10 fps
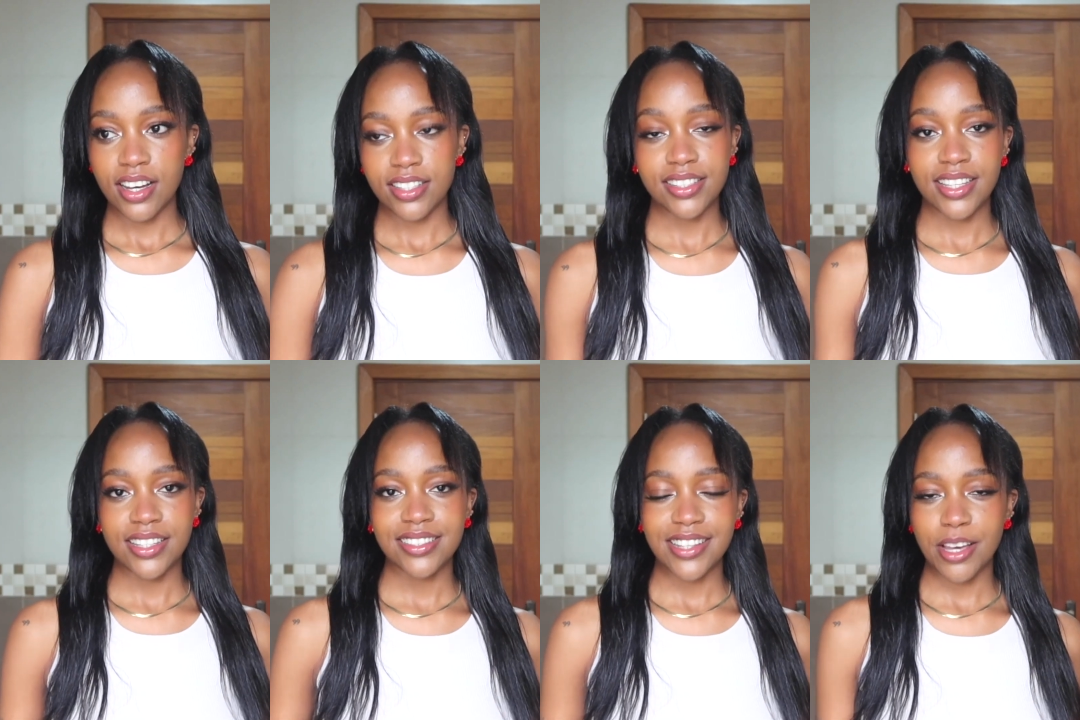
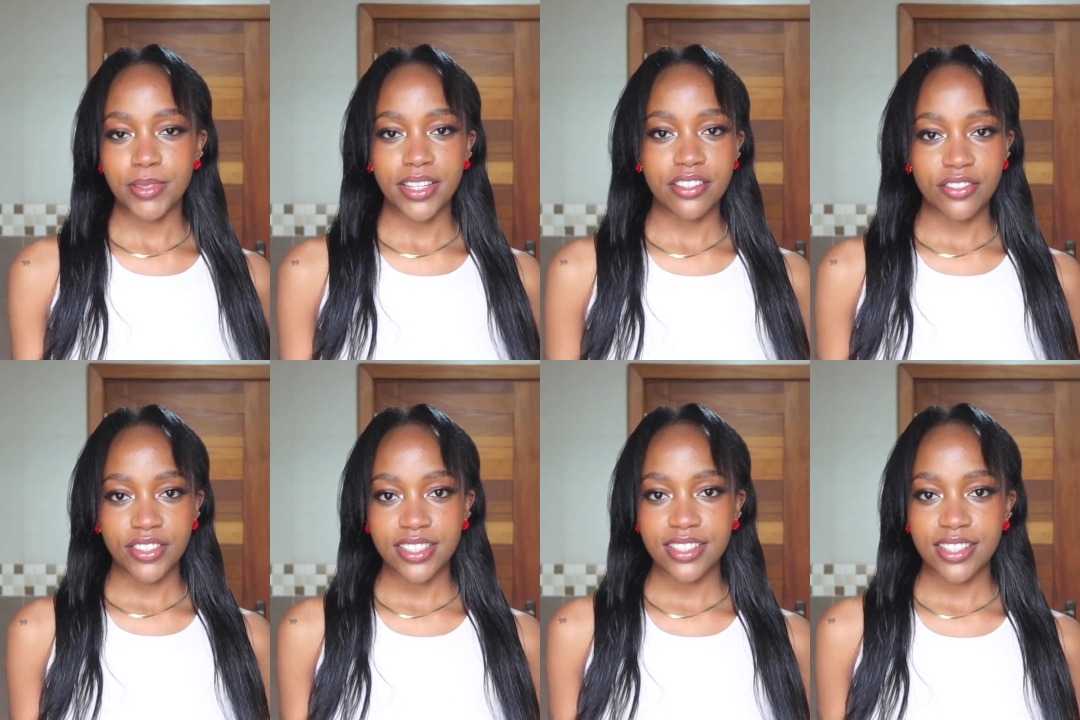Skin types are
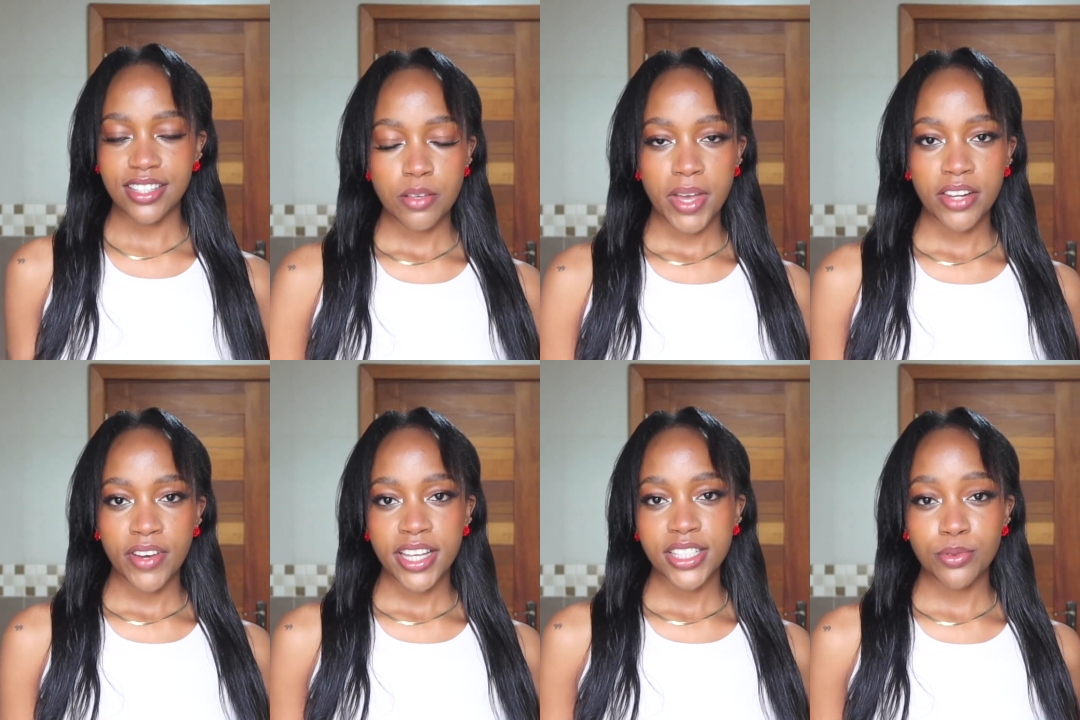different. So my
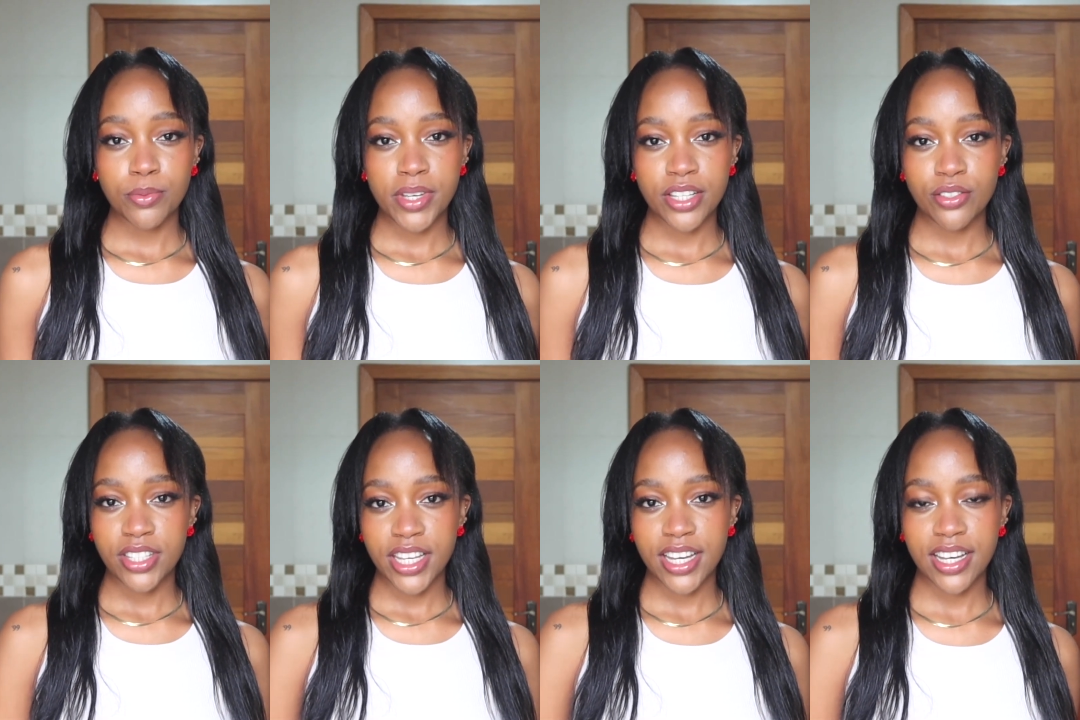advice would be to
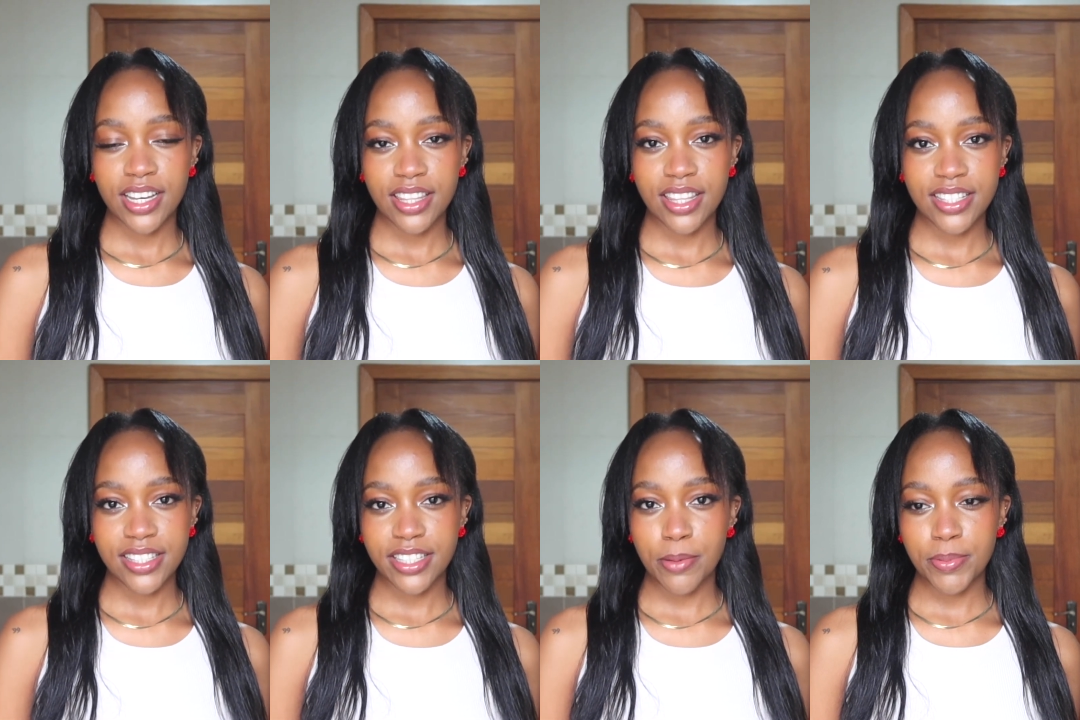take the
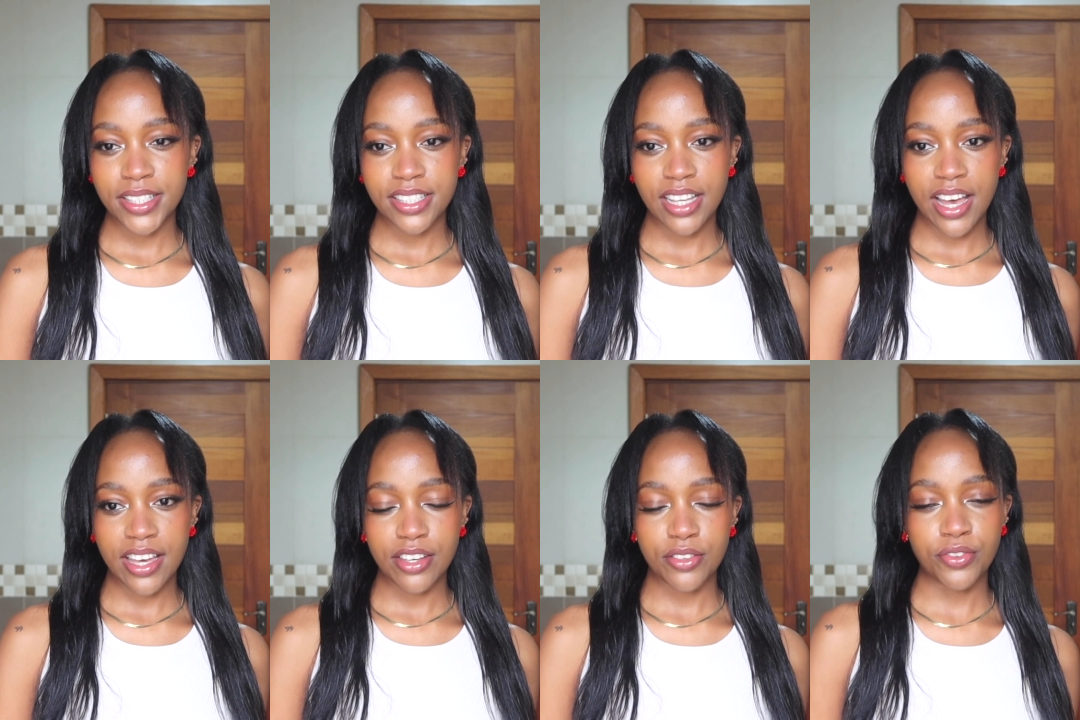steps
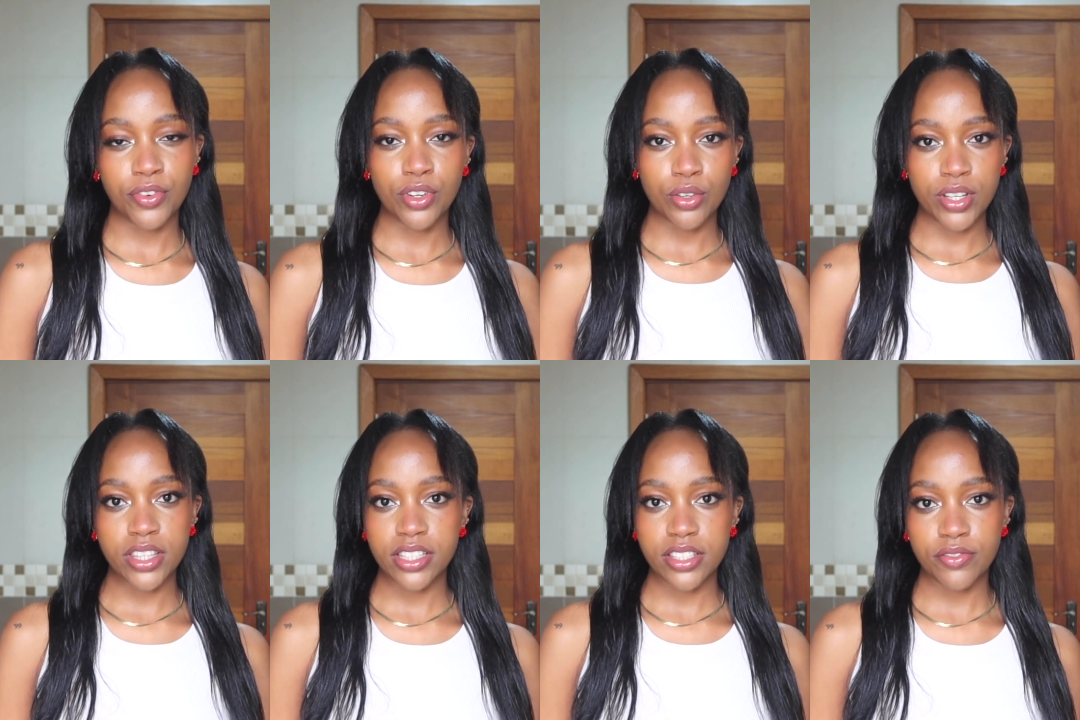I follow
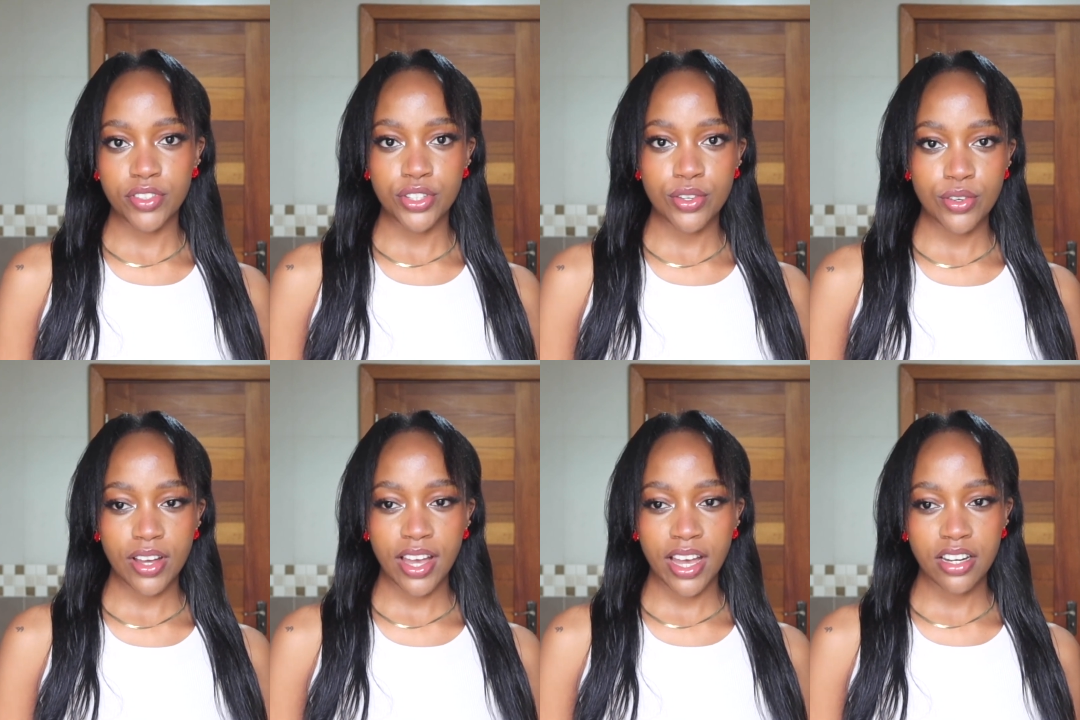in this video
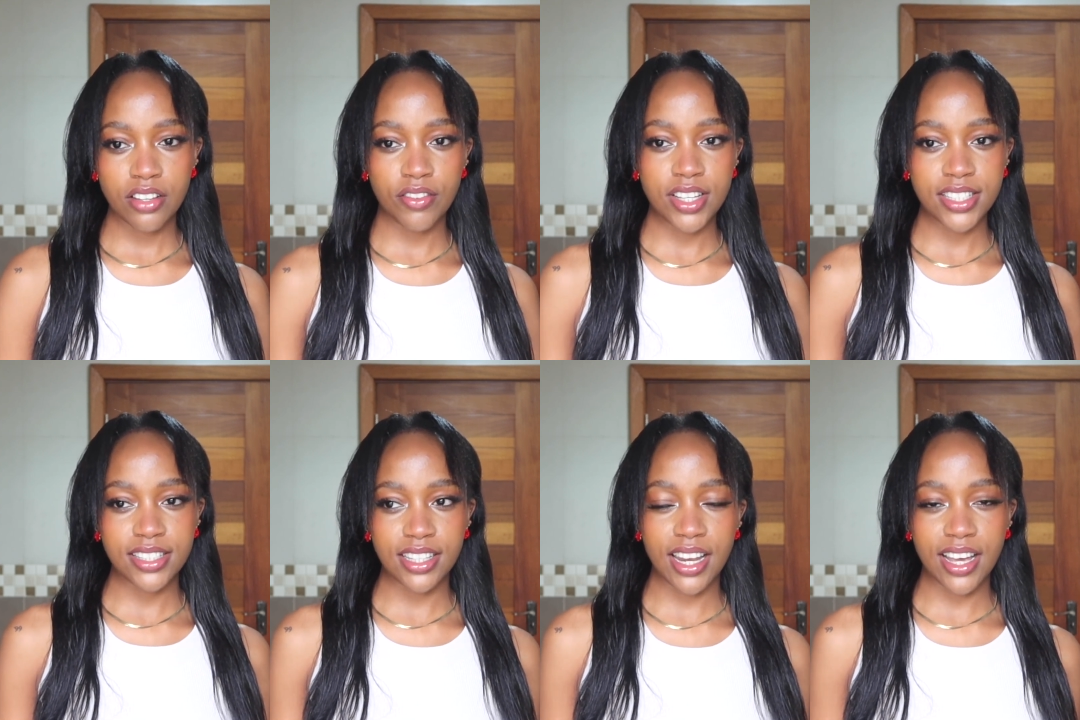kind of
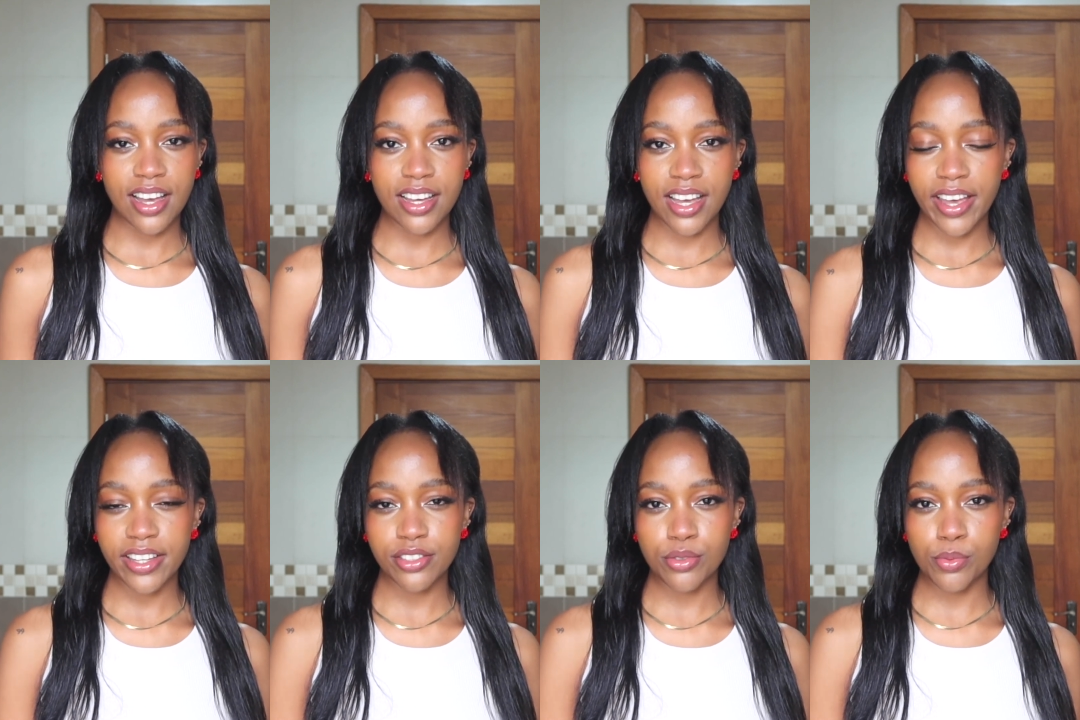as like a
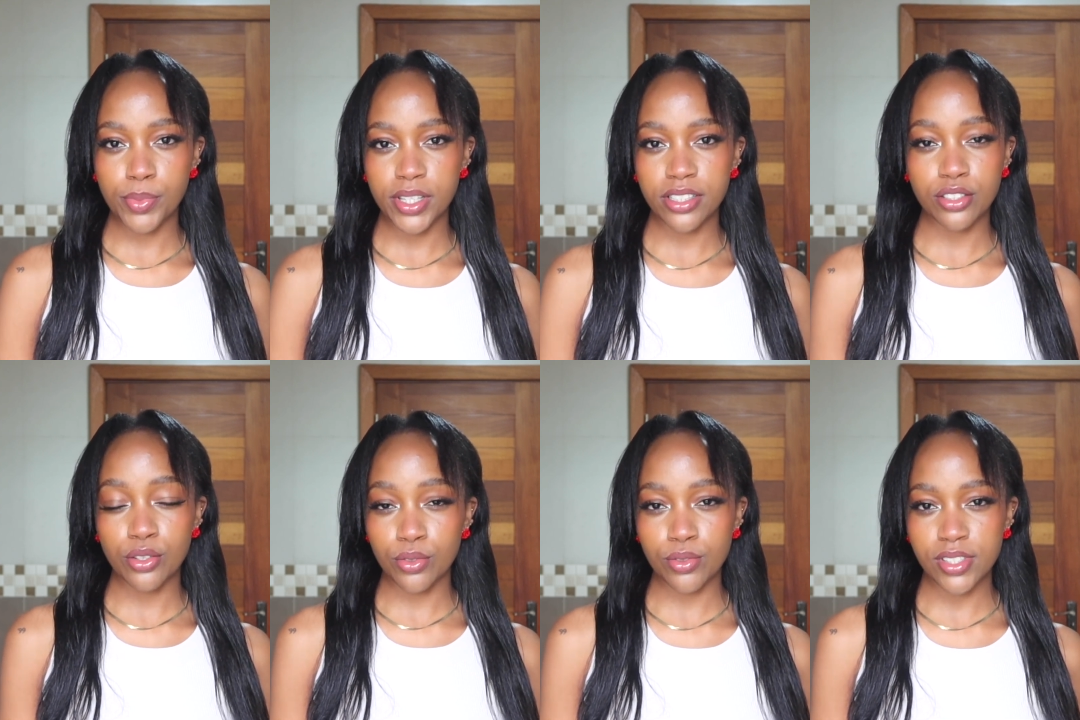guide to build
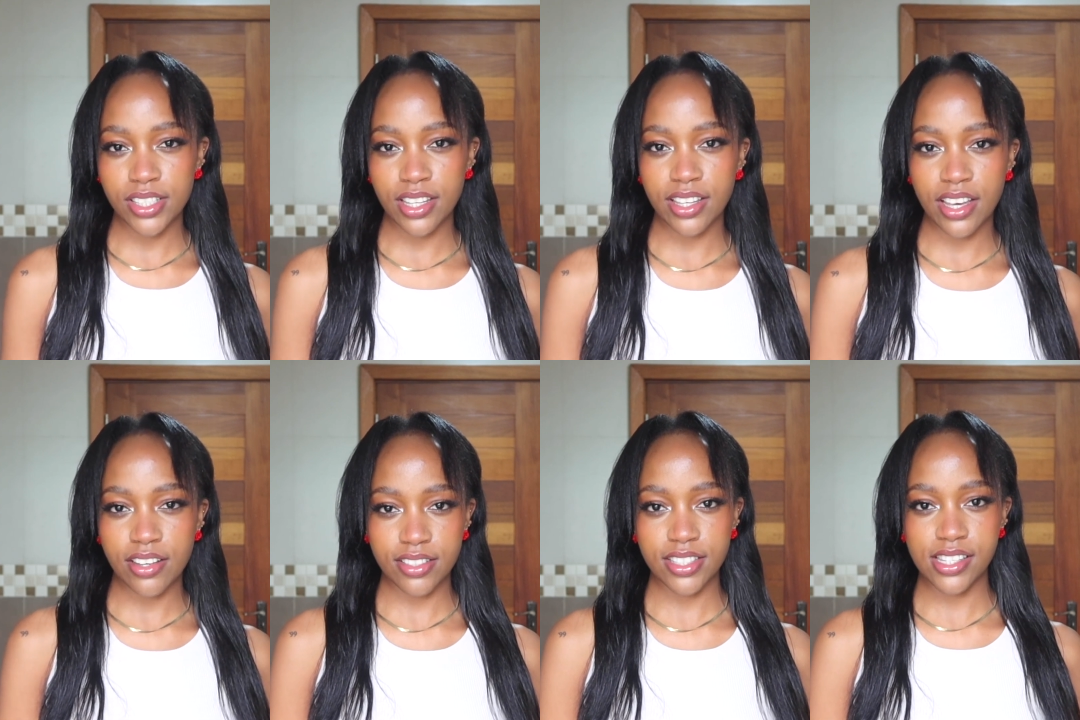your own
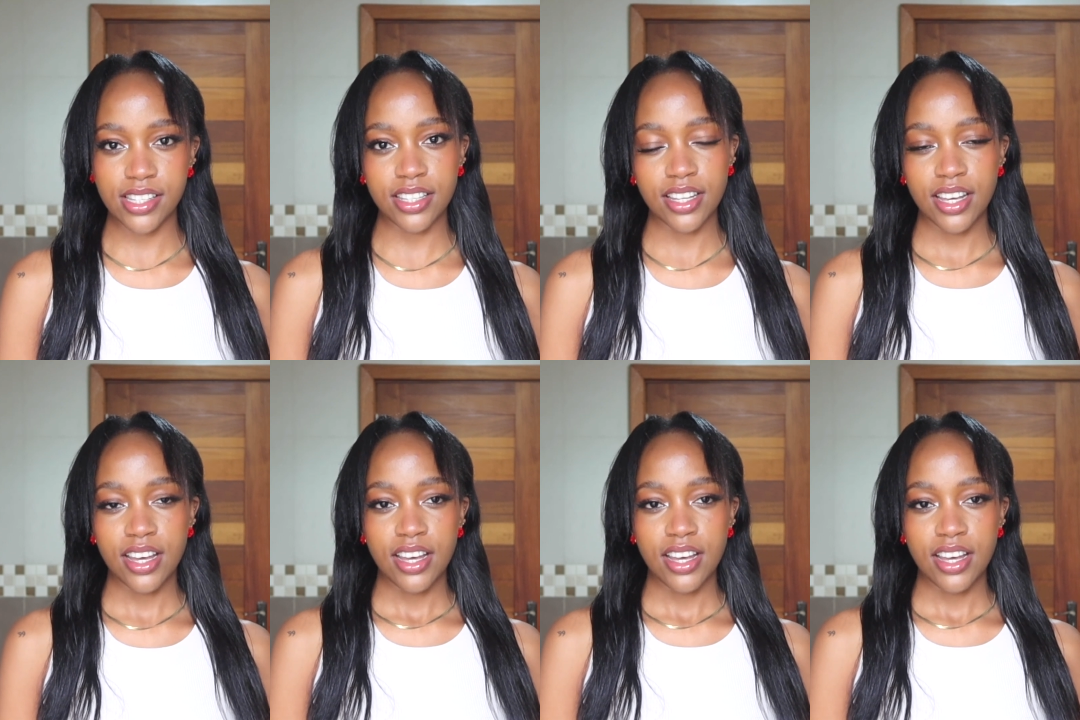skincare routine,